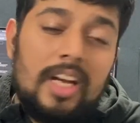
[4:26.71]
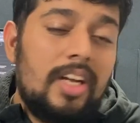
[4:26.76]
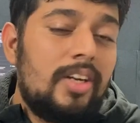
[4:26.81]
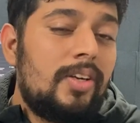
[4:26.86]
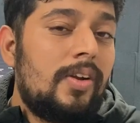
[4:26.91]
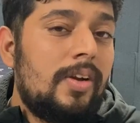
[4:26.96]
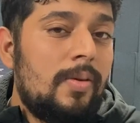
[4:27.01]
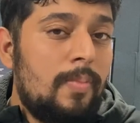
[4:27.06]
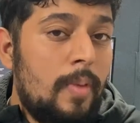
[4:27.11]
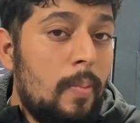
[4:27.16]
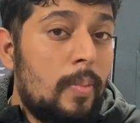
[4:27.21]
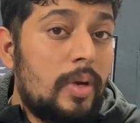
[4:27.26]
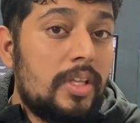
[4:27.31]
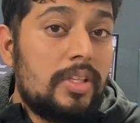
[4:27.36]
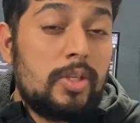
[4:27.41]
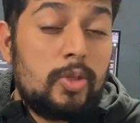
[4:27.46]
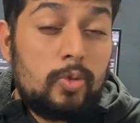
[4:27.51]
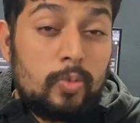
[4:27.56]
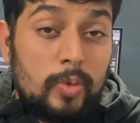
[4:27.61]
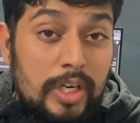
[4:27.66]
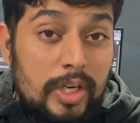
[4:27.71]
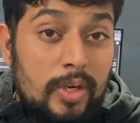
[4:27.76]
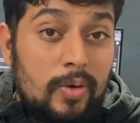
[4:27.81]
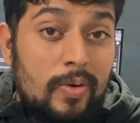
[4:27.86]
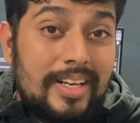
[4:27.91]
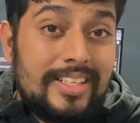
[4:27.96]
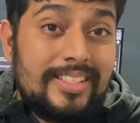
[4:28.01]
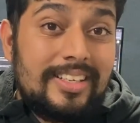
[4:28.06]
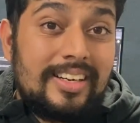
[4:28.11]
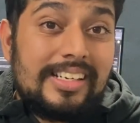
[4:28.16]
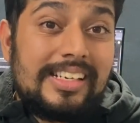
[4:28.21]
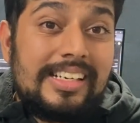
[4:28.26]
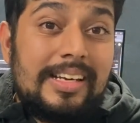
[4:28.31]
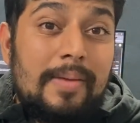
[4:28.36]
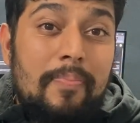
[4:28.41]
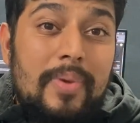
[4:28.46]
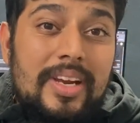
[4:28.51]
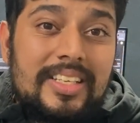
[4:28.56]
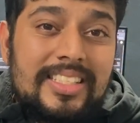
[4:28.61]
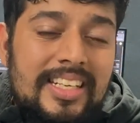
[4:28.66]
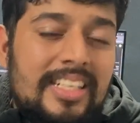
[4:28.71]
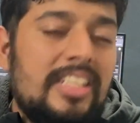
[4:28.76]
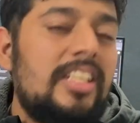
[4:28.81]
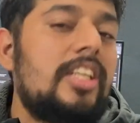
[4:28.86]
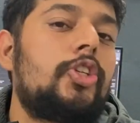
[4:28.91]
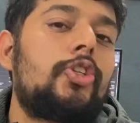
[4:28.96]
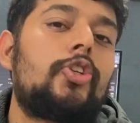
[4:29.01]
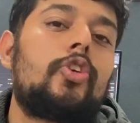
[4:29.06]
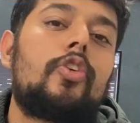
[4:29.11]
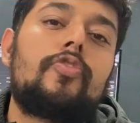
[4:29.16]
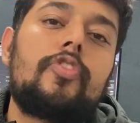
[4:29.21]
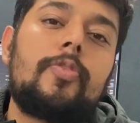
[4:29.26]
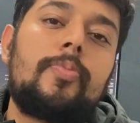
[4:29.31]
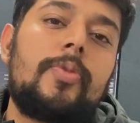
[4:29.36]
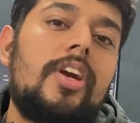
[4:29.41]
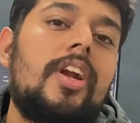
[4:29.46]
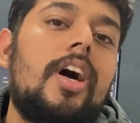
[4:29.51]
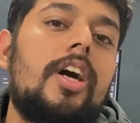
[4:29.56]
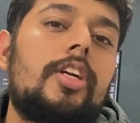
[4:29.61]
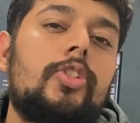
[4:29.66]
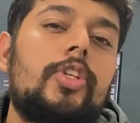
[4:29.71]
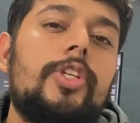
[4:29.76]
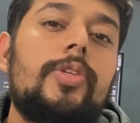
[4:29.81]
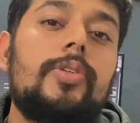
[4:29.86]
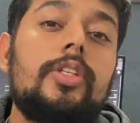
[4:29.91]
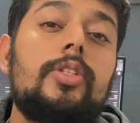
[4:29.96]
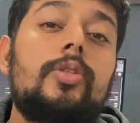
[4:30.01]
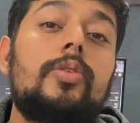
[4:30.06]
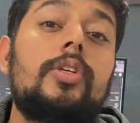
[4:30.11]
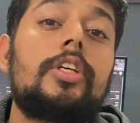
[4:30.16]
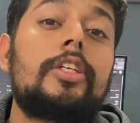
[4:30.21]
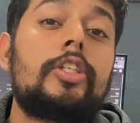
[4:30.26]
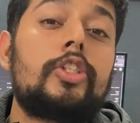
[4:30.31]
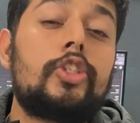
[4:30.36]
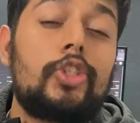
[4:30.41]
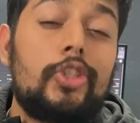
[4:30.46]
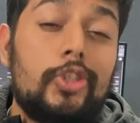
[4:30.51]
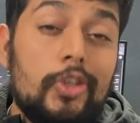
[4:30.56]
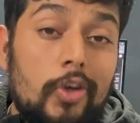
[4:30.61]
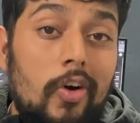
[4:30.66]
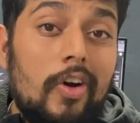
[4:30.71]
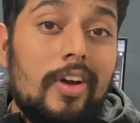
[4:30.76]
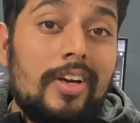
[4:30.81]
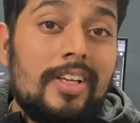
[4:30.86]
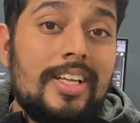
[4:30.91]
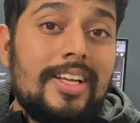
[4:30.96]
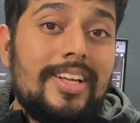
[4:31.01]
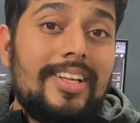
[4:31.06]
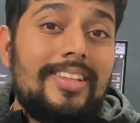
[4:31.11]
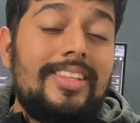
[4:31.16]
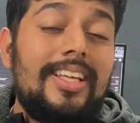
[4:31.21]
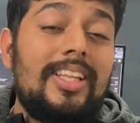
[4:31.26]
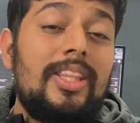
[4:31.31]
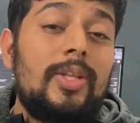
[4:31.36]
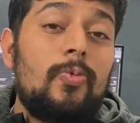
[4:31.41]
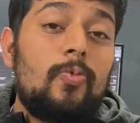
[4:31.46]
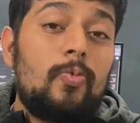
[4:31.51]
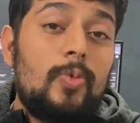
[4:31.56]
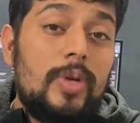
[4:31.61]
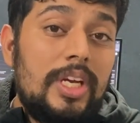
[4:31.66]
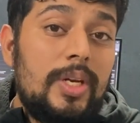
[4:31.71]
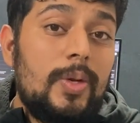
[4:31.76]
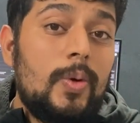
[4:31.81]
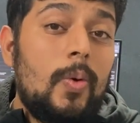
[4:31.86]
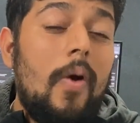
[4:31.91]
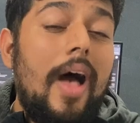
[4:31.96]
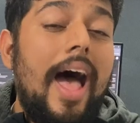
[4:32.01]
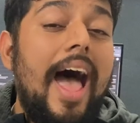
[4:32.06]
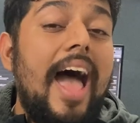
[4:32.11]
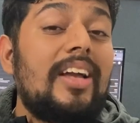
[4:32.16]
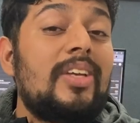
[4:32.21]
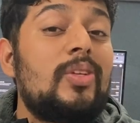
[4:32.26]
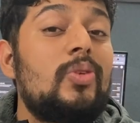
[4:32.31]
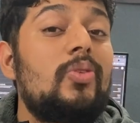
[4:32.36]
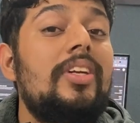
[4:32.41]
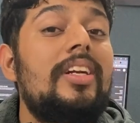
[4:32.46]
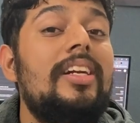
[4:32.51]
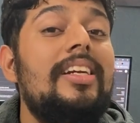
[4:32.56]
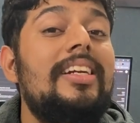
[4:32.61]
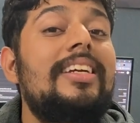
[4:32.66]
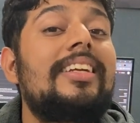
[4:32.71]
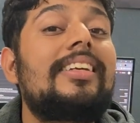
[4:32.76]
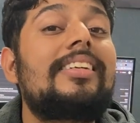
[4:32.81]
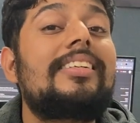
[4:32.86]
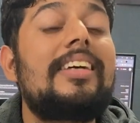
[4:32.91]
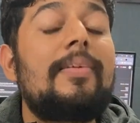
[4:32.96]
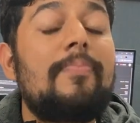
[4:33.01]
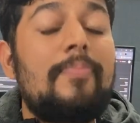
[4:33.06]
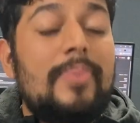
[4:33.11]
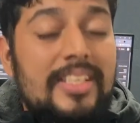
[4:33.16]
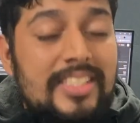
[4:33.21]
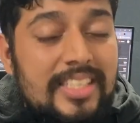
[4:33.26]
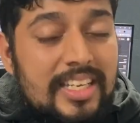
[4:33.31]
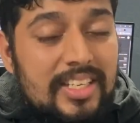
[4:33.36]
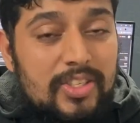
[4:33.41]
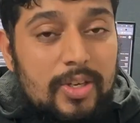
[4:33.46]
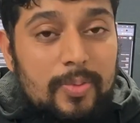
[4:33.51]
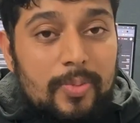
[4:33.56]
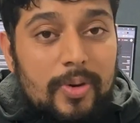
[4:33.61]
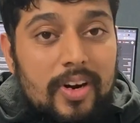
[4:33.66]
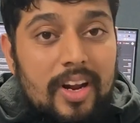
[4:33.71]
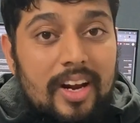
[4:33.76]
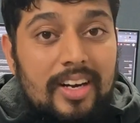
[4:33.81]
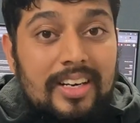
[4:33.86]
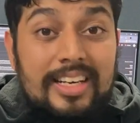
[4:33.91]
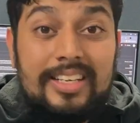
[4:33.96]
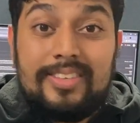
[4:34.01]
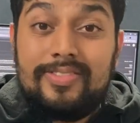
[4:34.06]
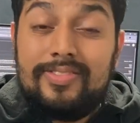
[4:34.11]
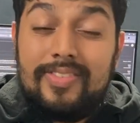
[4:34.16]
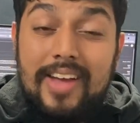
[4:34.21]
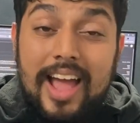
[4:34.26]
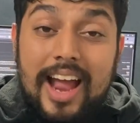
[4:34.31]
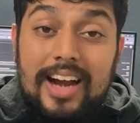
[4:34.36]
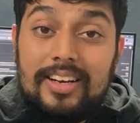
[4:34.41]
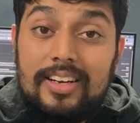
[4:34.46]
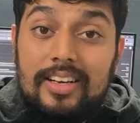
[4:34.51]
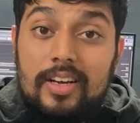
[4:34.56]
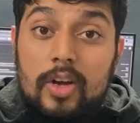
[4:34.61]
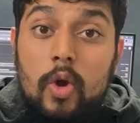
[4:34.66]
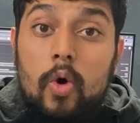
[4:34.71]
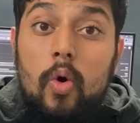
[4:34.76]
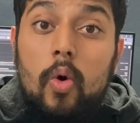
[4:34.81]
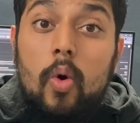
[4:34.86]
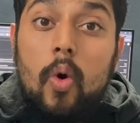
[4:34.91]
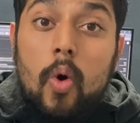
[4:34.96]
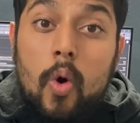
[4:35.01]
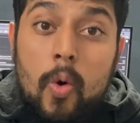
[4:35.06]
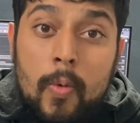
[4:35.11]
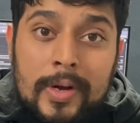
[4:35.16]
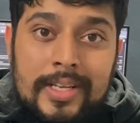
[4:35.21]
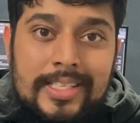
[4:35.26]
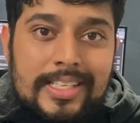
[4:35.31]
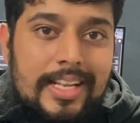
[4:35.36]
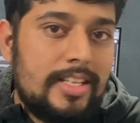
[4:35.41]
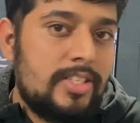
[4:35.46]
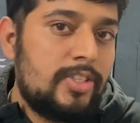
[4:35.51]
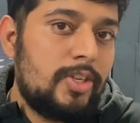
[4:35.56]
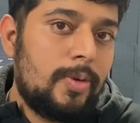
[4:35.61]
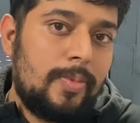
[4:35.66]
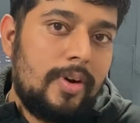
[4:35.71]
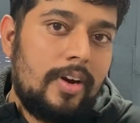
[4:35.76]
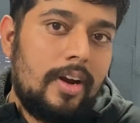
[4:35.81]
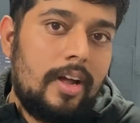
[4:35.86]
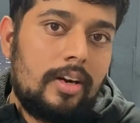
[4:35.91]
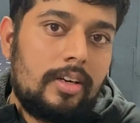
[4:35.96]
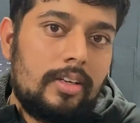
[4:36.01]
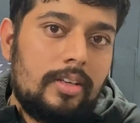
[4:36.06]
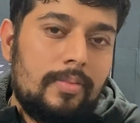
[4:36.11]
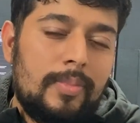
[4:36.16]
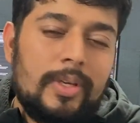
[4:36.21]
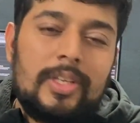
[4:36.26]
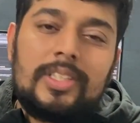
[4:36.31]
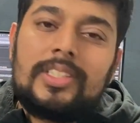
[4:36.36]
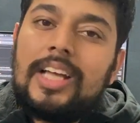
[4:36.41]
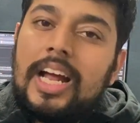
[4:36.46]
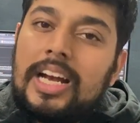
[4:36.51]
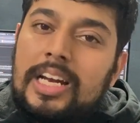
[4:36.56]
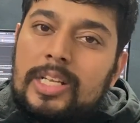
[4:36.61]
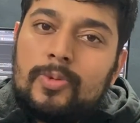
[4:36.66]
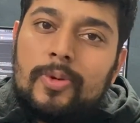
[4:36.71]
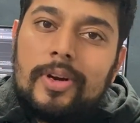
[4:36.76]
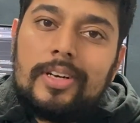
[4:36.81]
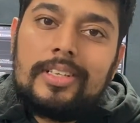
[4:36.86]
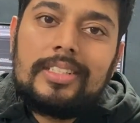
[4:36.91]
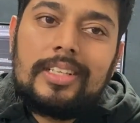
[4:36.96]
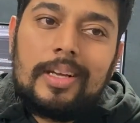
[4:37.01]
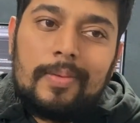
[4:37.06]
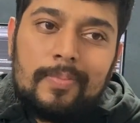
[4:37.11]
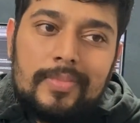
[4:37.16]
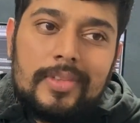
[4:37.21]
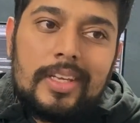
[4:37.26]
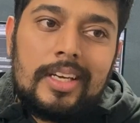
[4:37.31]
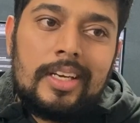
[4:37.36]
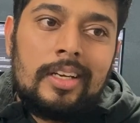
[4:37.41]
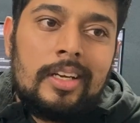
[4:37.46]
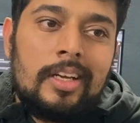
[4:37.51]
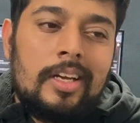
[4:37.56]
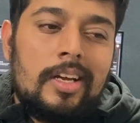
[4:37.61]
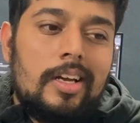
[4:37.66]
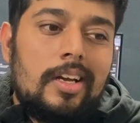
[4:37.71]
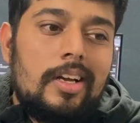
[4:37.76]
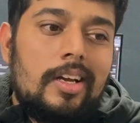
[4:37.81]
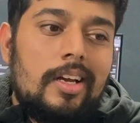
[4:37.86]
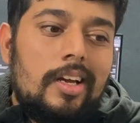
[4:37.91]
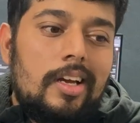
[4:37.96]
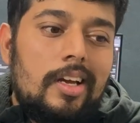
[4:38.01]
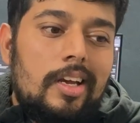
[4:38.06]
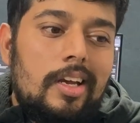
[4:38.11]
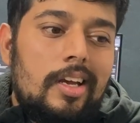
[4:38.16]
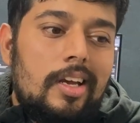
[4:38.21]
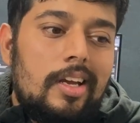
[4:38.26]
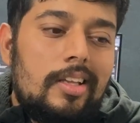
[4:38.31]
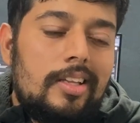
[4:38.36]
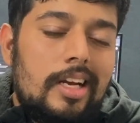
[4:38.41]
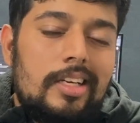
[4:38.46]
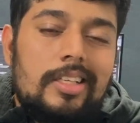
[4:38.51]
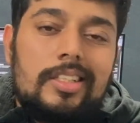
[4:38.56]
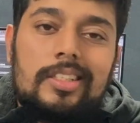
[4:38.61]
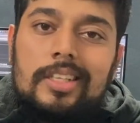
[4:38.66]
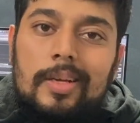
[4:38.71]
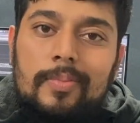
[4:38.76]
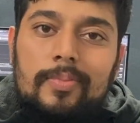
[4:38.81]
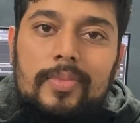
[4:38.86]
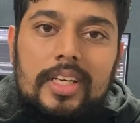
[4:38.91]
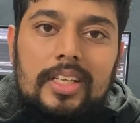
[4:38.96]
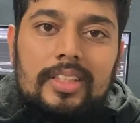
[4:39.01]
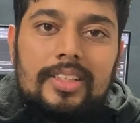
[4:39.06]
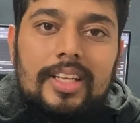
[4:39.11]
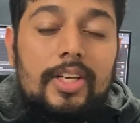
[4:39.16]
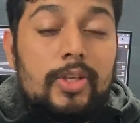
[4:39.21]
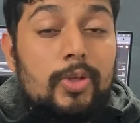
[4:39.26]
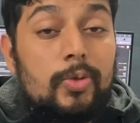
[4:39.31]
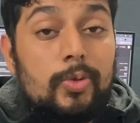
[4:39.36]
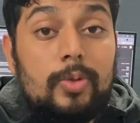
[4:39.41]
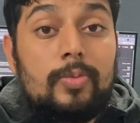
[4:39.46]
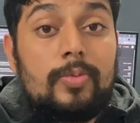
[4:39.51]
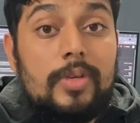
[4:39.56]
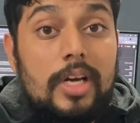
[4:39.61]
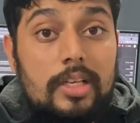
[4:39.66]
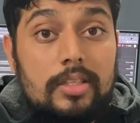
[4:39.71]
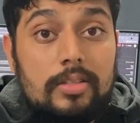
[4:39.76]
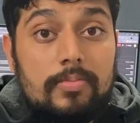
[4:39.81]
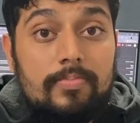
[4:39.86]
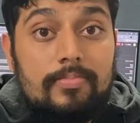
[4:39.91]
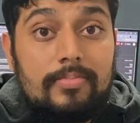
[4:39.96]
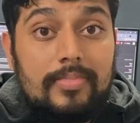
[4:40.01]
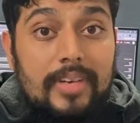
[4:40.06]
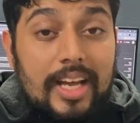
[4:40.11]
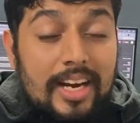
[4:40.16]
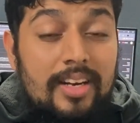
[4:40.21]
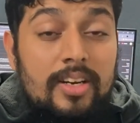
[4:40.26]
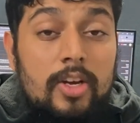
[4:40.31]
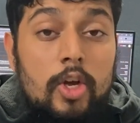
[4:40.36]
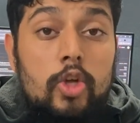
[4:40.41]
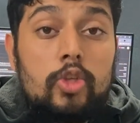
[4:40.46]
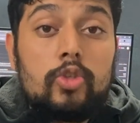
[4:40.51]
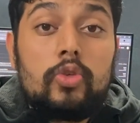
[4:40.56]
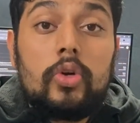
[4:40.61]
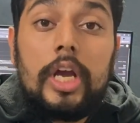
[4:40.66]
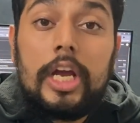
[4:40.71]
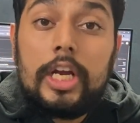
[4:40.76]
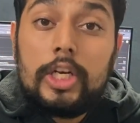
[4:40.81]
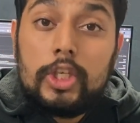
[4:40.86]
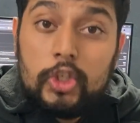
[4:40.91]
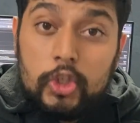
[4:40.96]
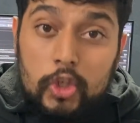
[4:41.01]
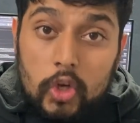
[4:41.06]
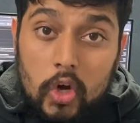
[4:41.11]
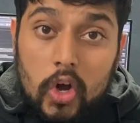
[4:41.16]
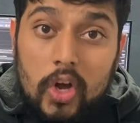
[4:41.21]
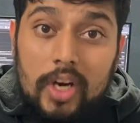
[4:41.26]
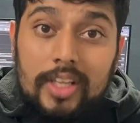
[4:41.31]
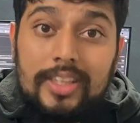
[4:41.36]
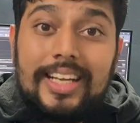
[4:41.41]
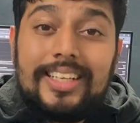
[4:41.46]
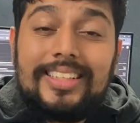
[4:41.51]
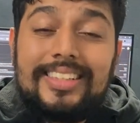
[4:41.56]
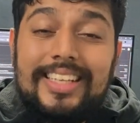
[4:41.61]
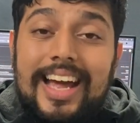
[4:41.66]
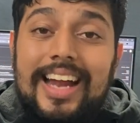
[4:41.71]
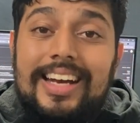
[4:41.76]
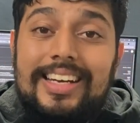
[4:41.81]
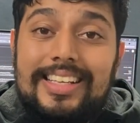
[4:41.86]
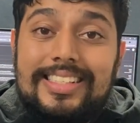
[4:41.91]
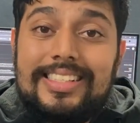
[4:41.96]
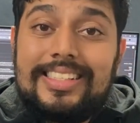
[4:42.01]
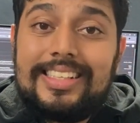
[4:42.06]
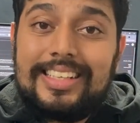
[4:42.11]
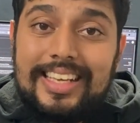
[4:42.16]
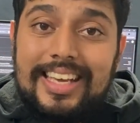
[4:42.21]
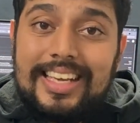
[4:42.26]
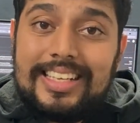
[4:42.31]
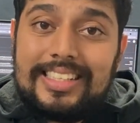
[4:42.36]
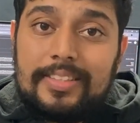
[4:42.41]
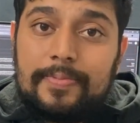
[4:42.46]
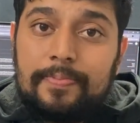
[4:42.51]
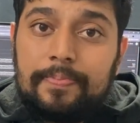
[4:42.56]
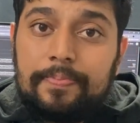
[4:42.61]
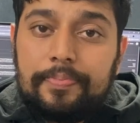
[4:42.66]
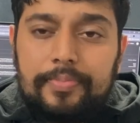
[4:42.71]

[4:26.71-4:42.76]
Now remember, this video is a representation of your product, so you need to ensure that the video accurately represents your product, in fact oversells your product, because that is something that YouTube does, right? So ensure that that is the case.